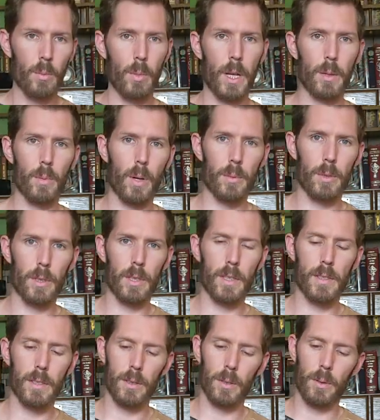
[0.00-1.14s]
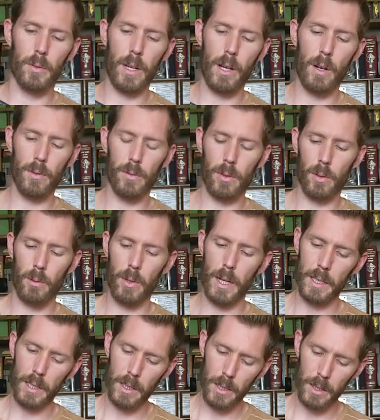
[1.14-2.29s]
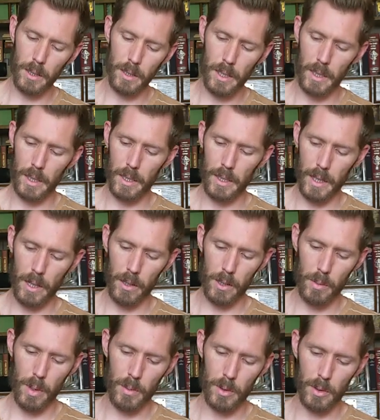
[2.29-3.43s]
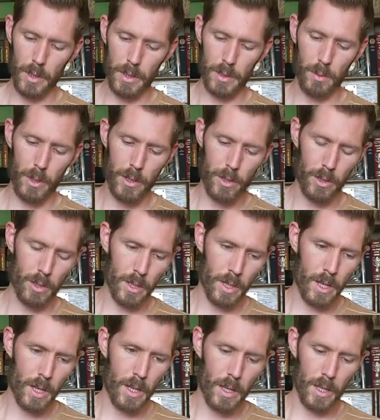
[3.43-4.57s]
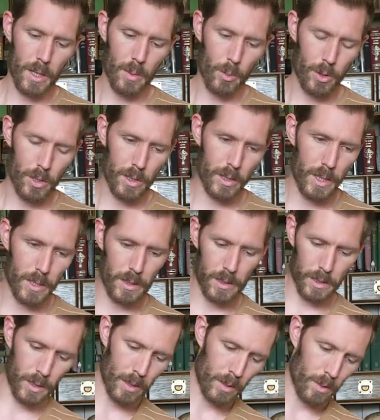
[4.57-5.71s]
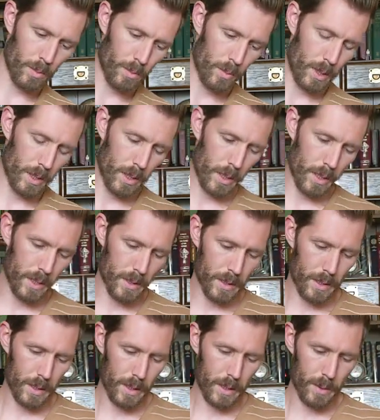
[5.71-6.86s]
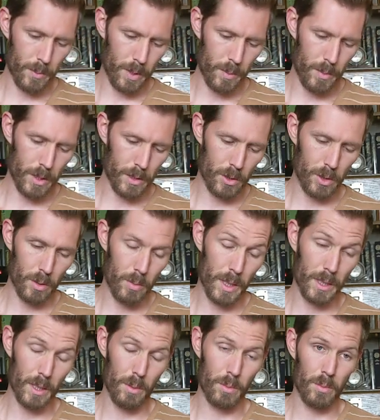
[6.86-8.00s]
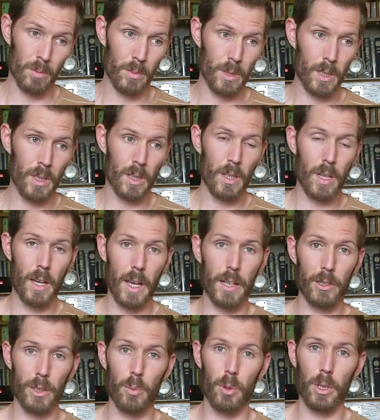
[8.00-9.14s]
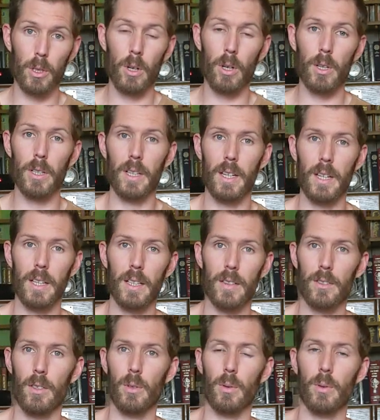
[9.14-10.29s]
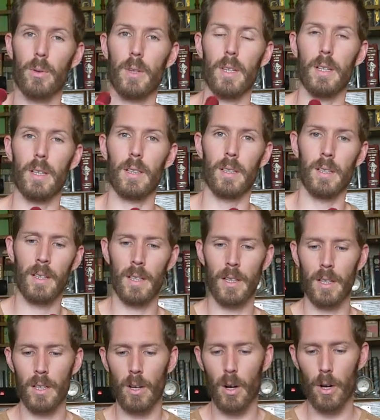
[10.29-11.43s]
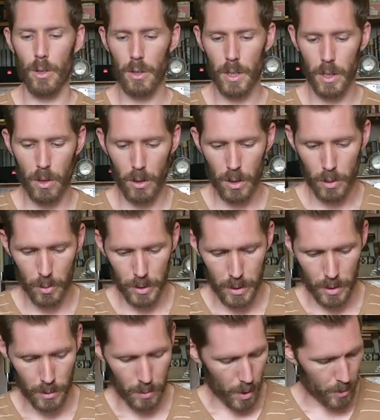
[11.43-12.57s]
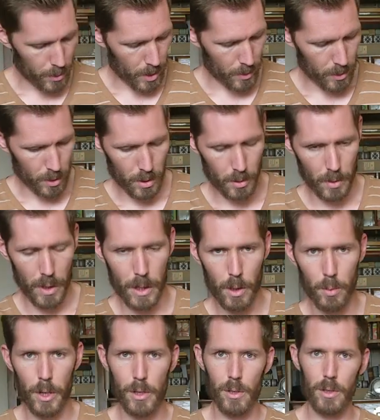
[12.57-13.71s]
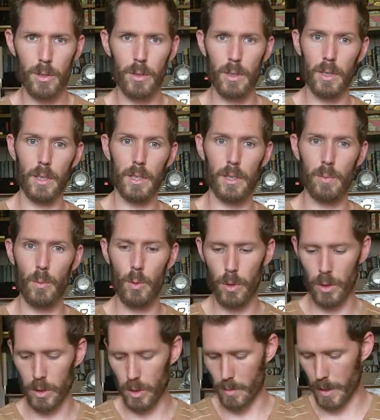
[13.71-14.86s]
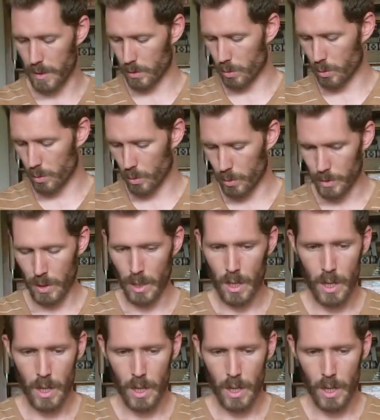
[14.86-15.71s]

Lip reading: bike pump to this little valve right here and air them up to nice pressure, which is nice because it means you can make them actually pretty hard, and so the harder they are when they're pumped up to higher pressure, the smoother the bicycle rolls.